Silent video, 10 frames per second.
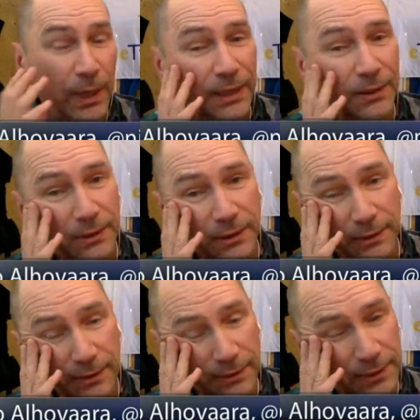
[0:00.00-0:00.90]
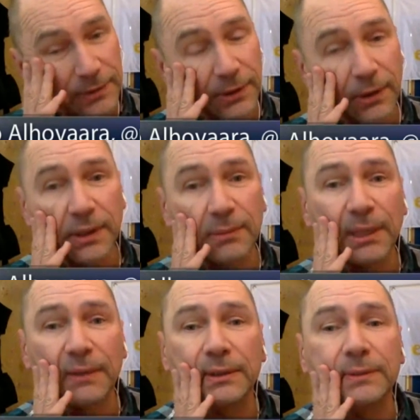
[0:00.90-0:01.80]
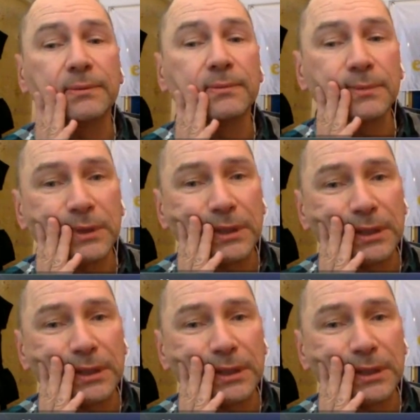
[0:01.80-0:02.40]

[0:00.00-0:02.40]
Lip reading: you're talking about, huh? Like,